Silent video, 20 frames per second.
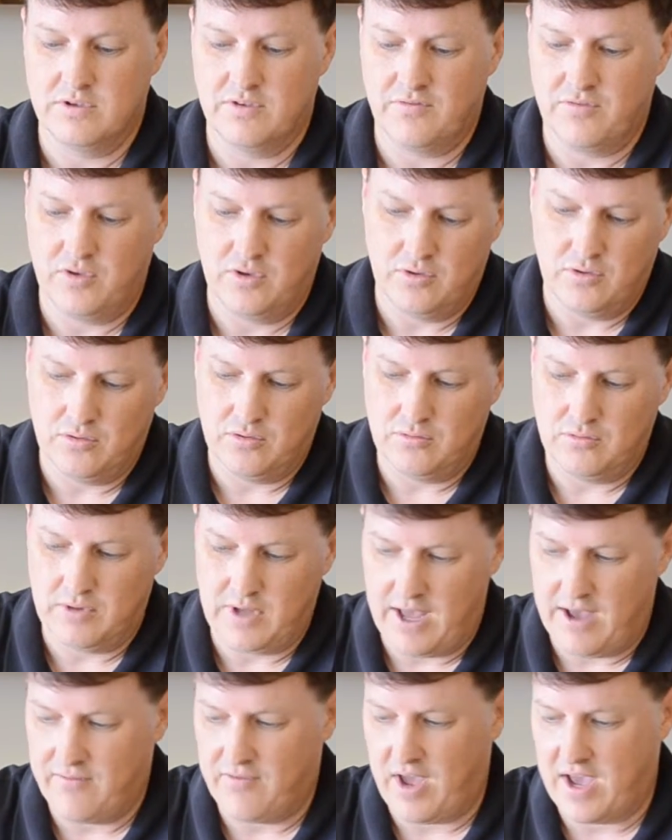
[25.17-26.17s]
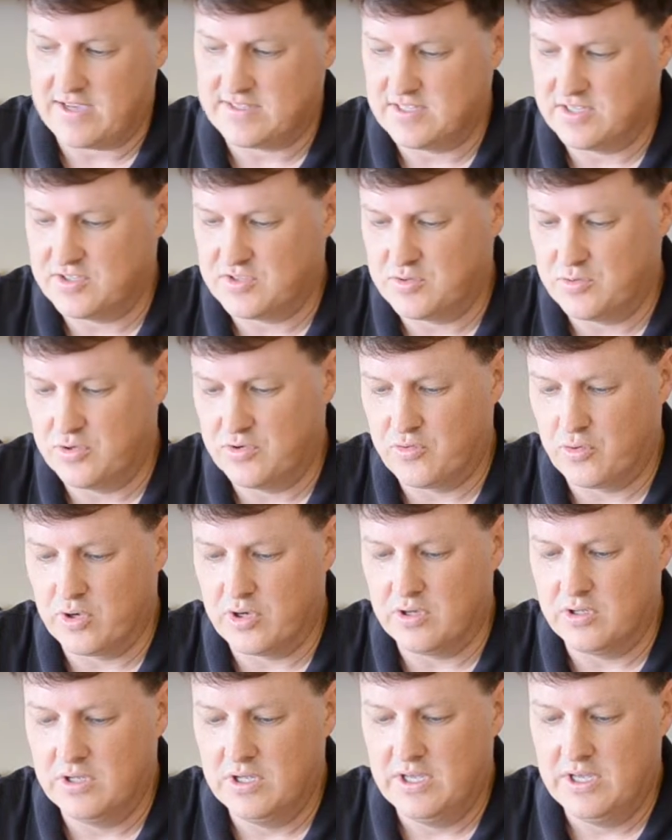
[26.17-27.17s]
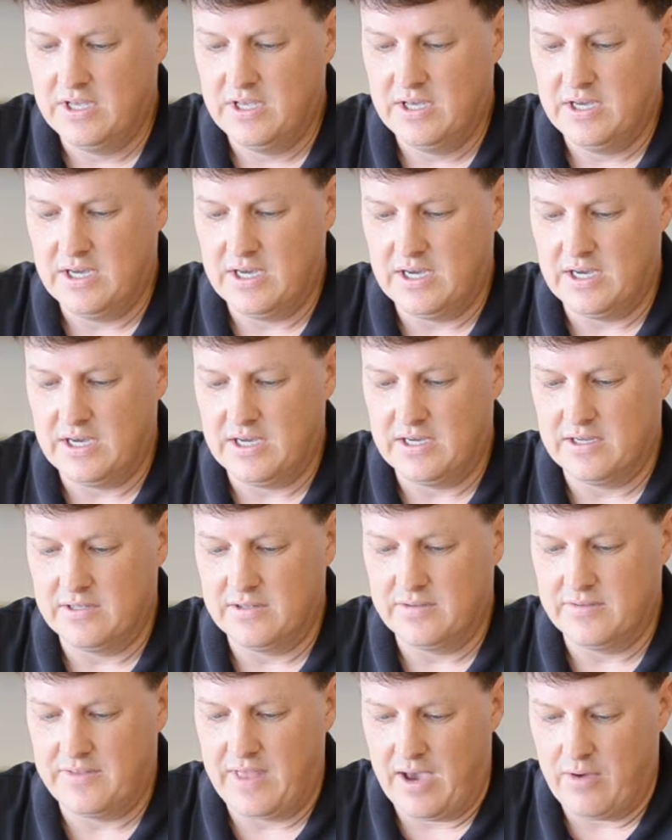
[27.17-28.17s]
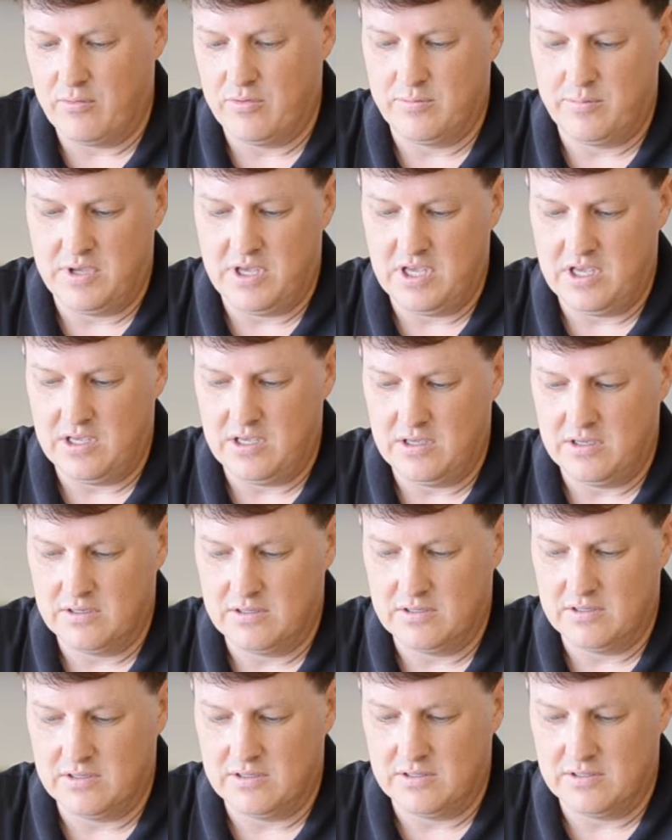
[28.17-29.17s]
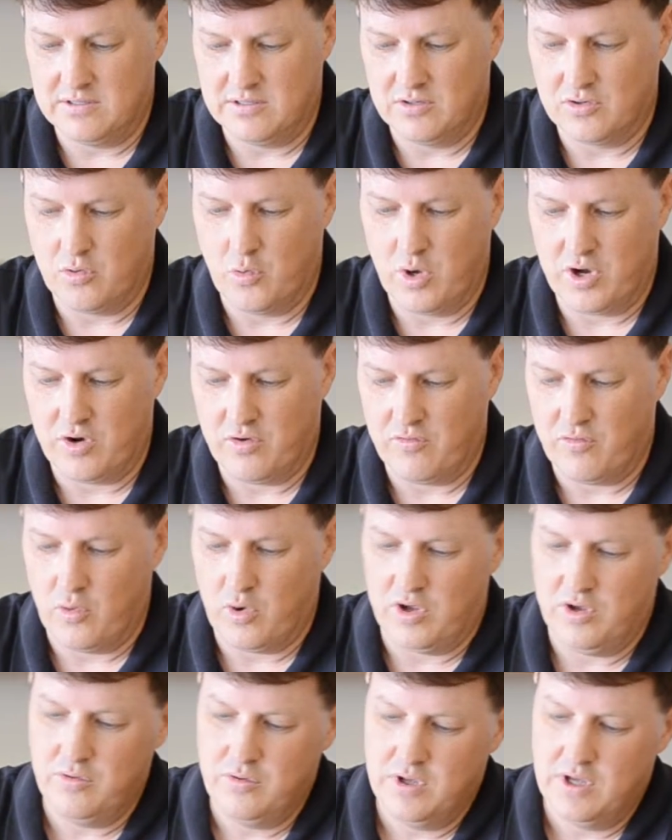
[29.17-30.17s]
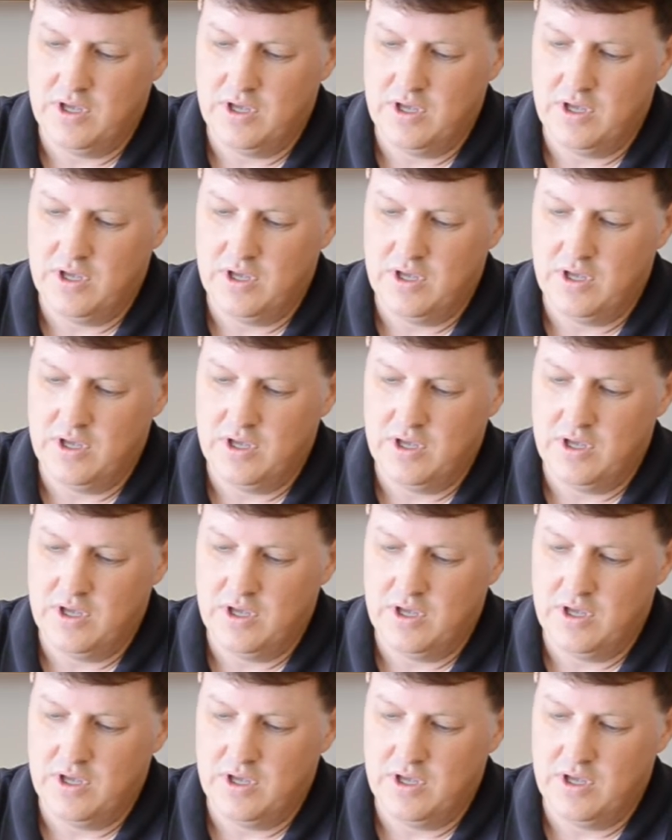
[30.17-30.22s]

If you have access to a drill, uh, that would be a little quicker for you.